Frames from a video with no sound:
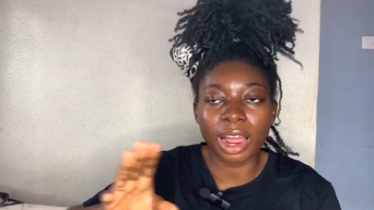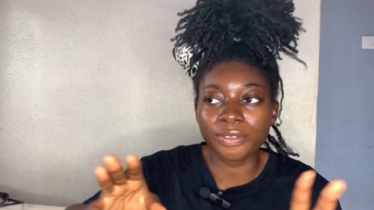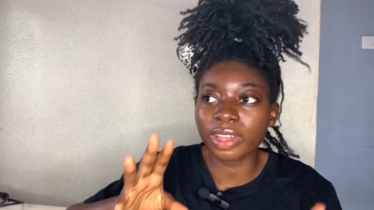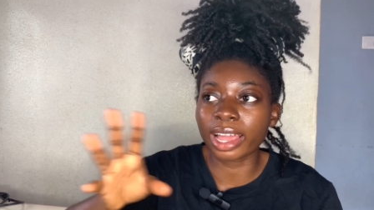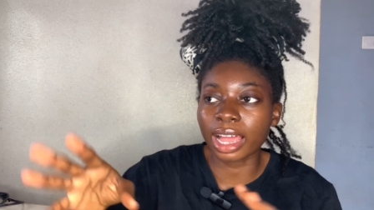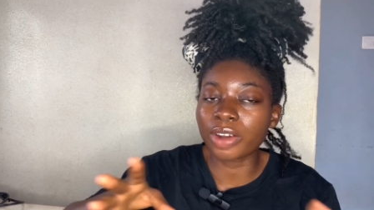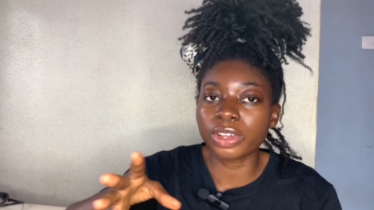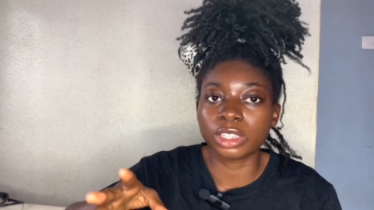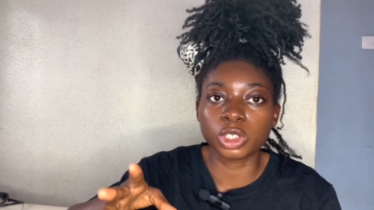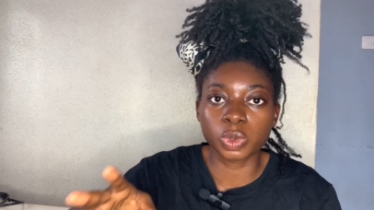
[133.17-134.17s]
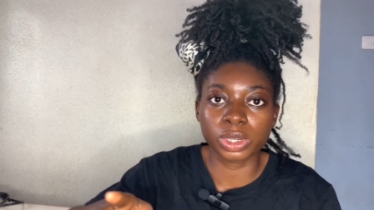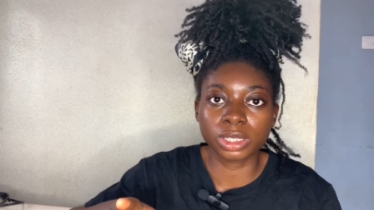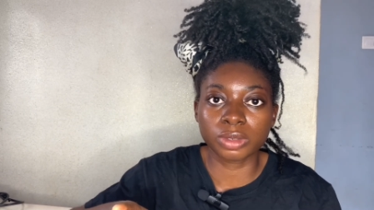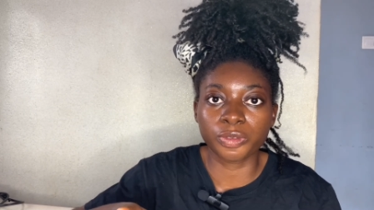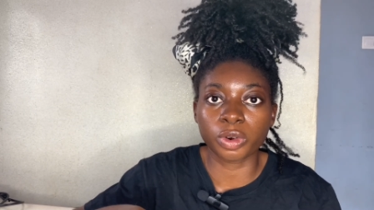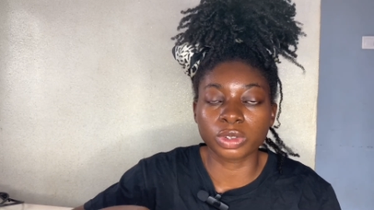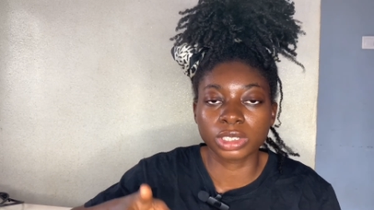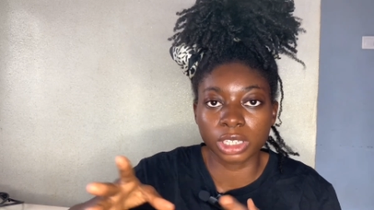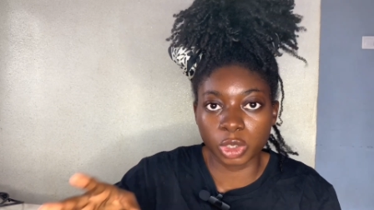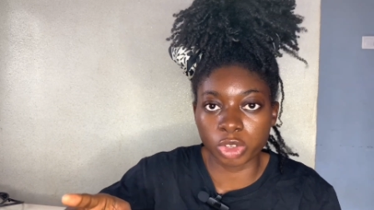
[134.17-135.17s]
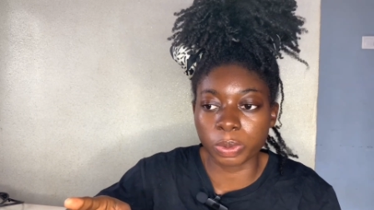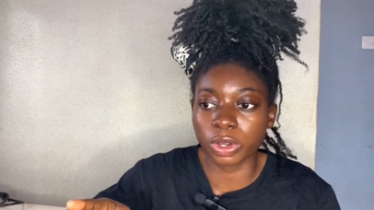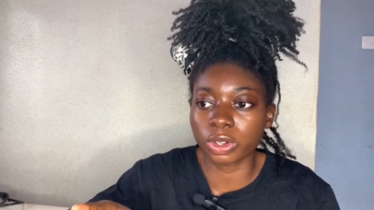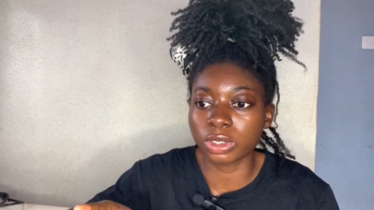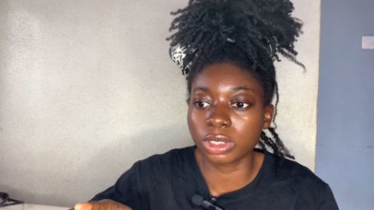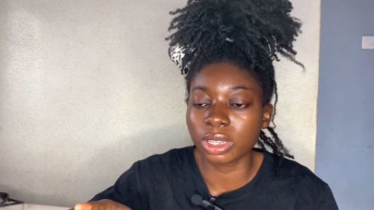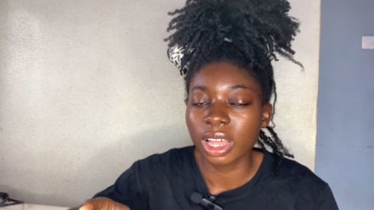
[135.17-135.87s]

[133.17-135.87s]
after I carried the twist for 6 weeks because